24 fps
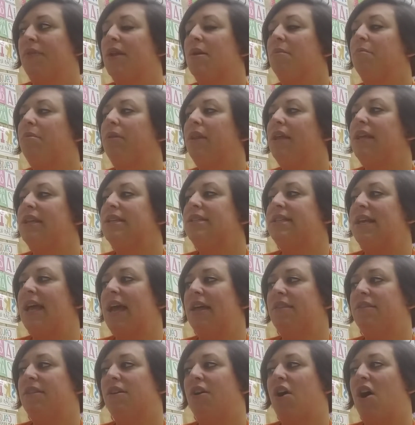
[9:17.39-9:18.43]
Please
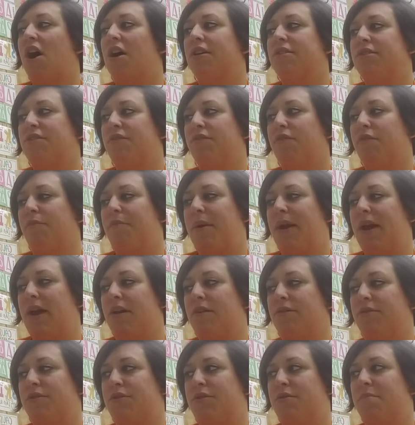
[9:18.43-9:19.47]
add the cost of
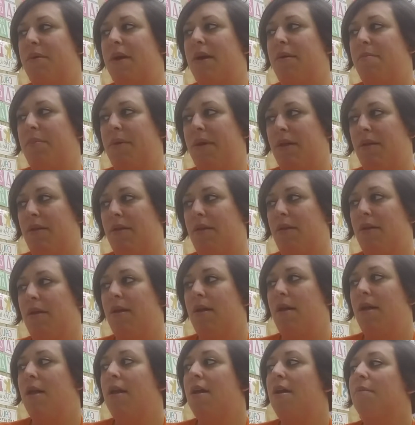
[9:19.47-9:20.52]
repairs to my bill.
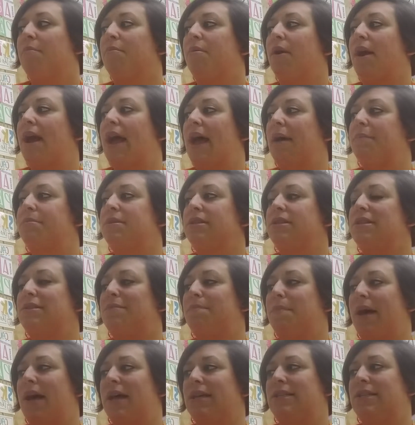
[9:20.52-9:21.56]
Perhaps it's
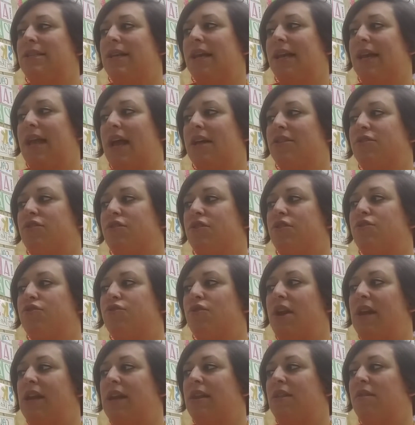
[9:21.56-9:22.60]
best I catch the
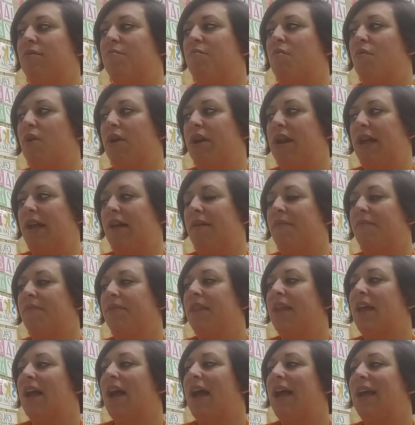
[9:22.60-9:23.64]
train in the morning.
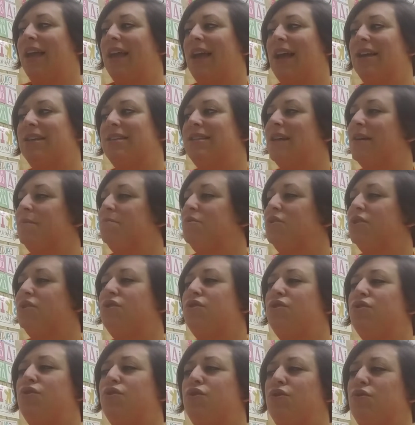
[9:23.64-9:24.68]
I guess I'm
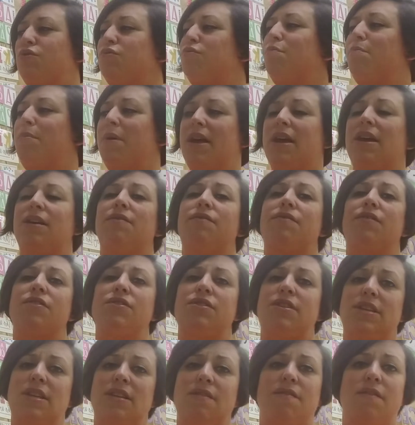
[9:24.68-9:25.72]
just too big for
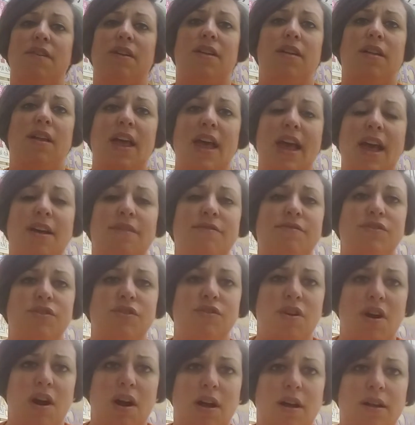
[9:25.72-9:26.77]
Seaville after
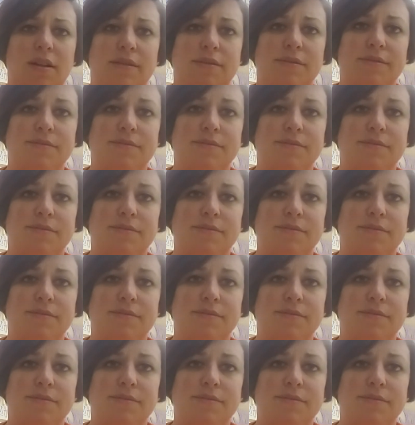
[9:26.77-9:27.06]
all."